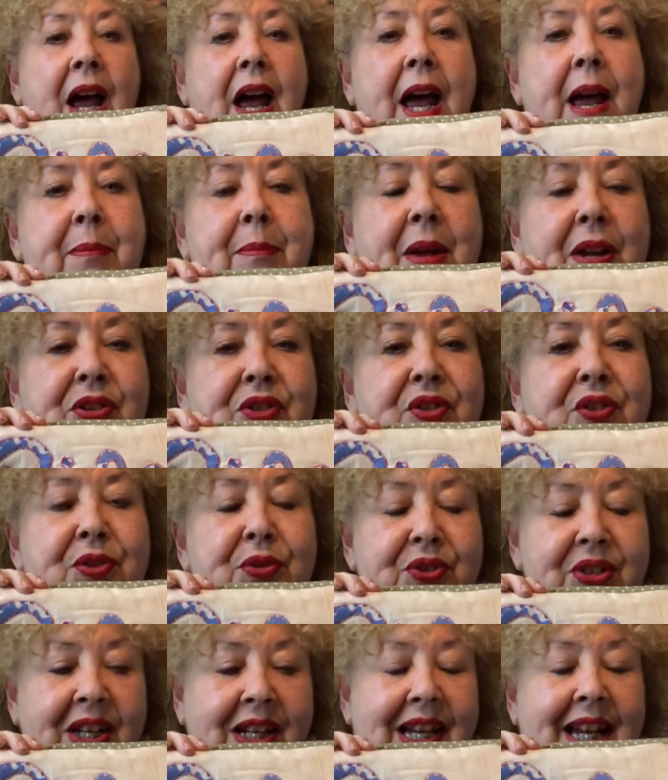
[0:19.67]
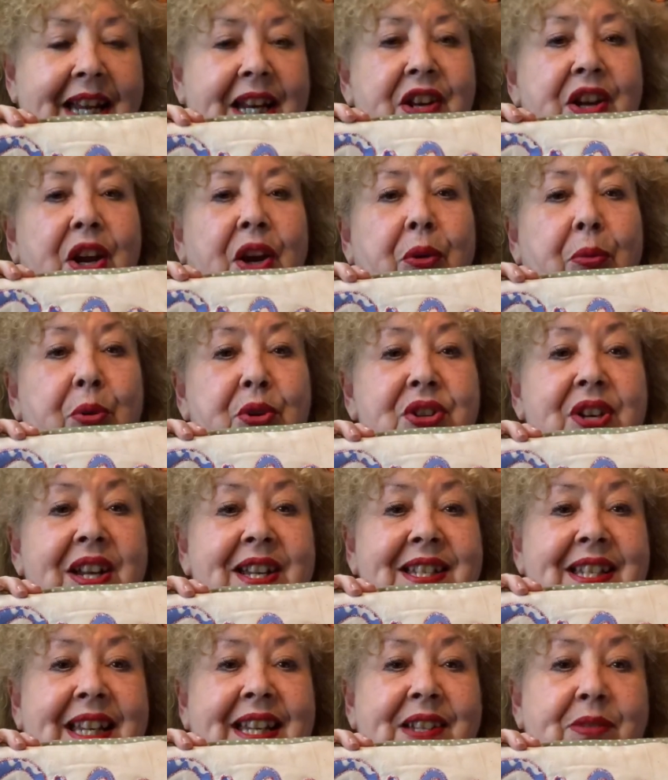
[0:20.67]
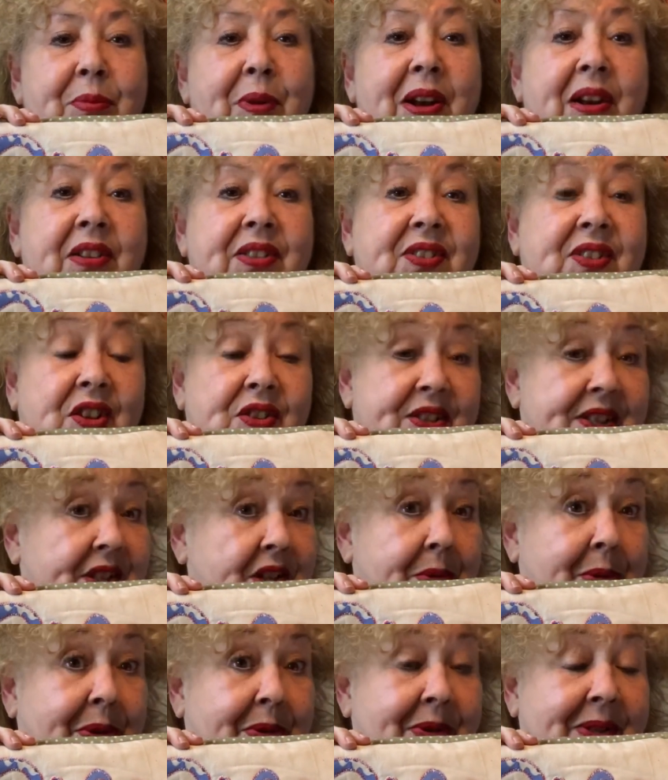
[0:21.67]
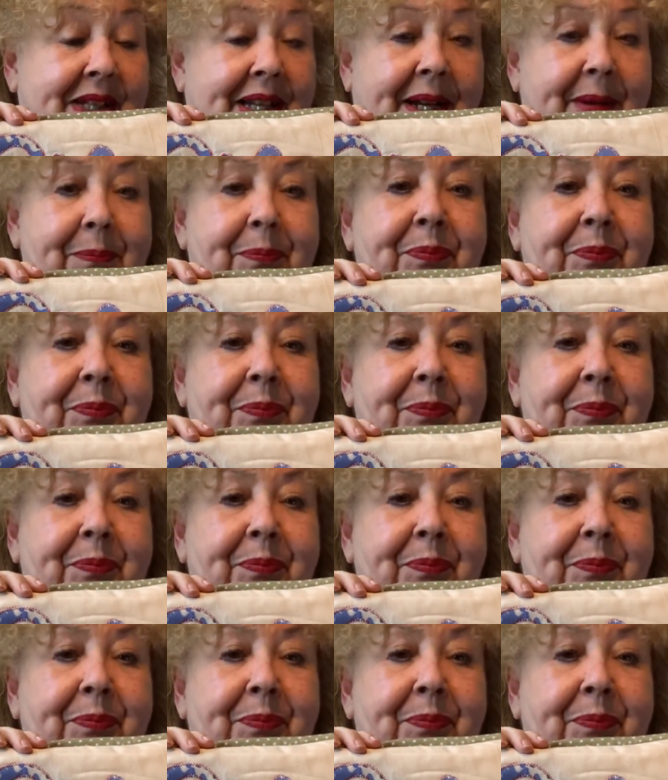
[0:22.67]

I just thought I'd let you know what I did when I started to quilt it.